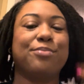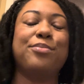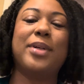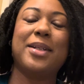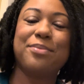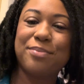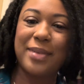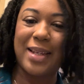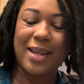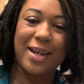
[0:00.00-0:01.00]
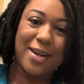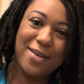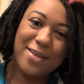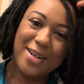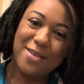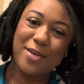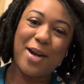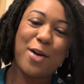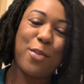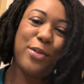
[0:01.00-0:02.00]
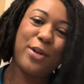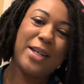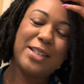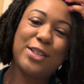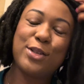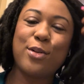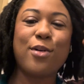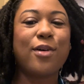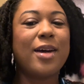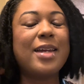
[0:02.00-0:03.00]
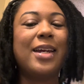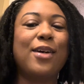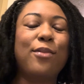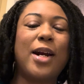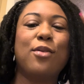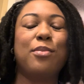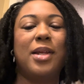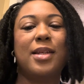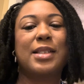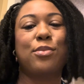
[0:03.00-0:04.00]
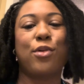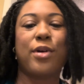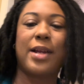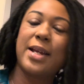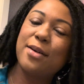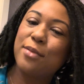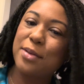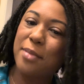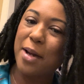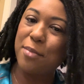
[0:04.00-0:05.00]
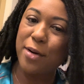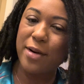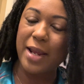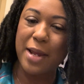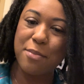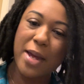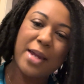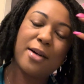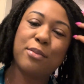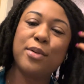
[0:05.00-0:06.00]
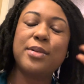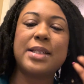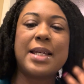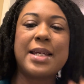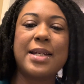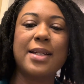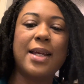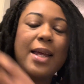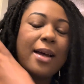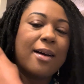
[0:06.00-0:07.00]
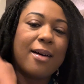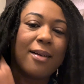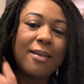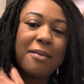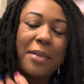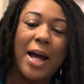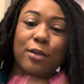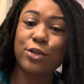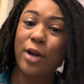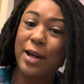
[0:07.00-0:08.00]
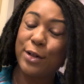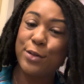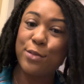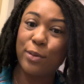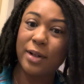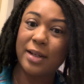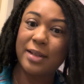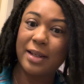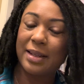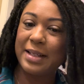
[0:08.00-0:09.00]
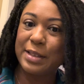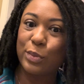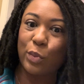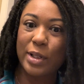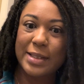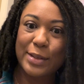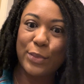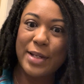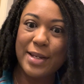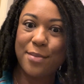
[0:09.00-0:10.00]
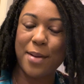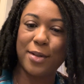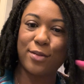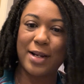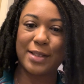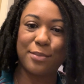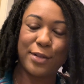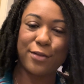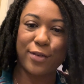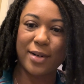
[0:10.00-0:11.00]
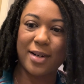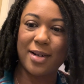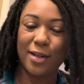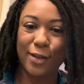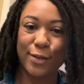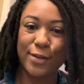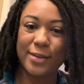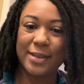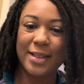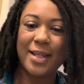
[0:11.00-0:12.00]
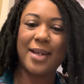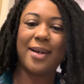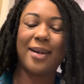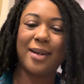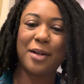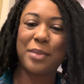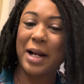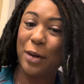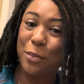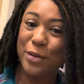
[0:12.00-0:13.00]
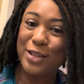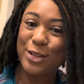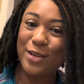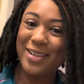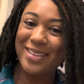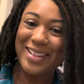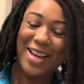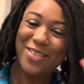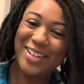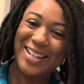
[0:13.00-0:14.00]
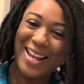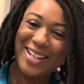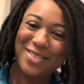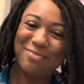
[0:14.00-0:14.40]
But all right, well, I hope you enjoy getting ready with me this morning with my Mary Kay makeup routine. I'll try to do one at least once a week and maybe try some different colors. But I hope you enjoy. Have a good day.